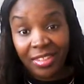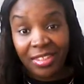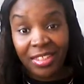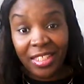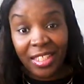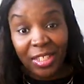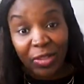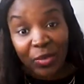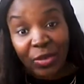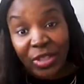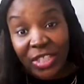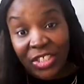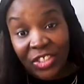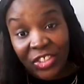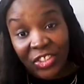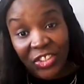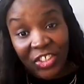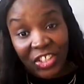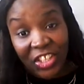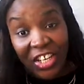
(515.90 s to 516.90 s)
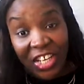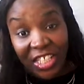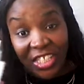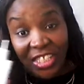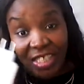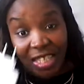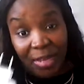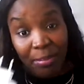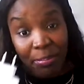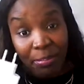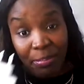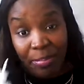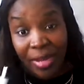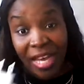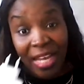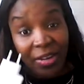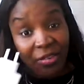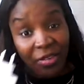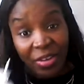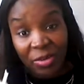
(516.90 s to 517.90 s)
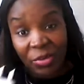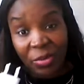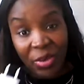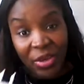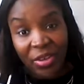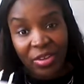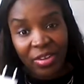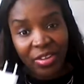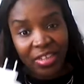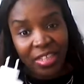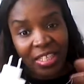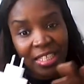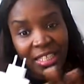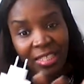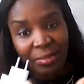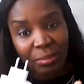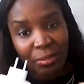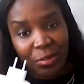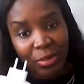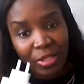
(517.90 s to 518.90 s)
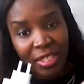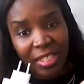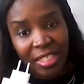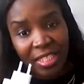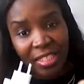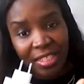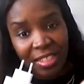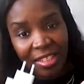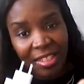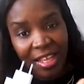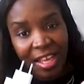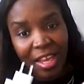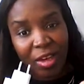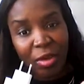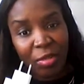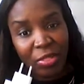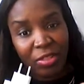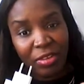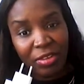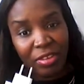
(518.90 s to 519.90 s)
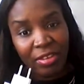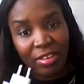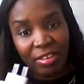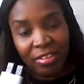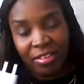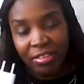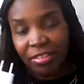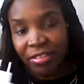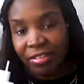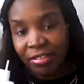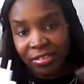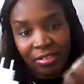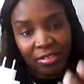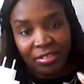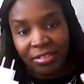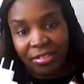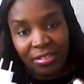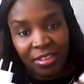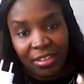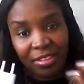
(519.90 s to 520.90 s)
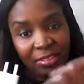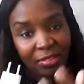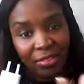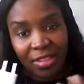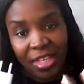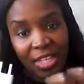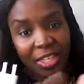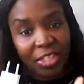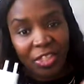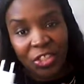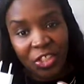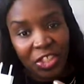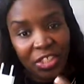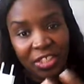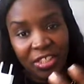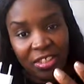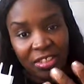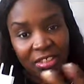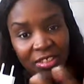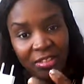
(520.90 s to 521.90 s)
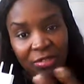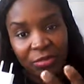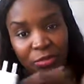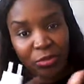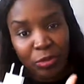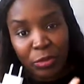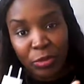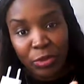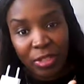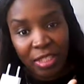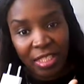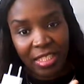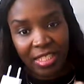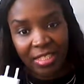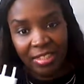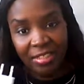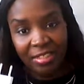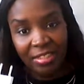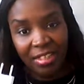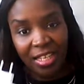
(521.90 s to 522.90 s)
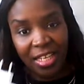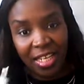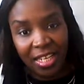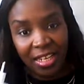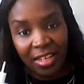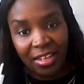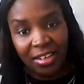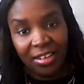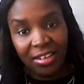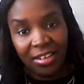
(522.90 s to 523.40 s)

in order to charge that battery well, put in healthy energy food in it,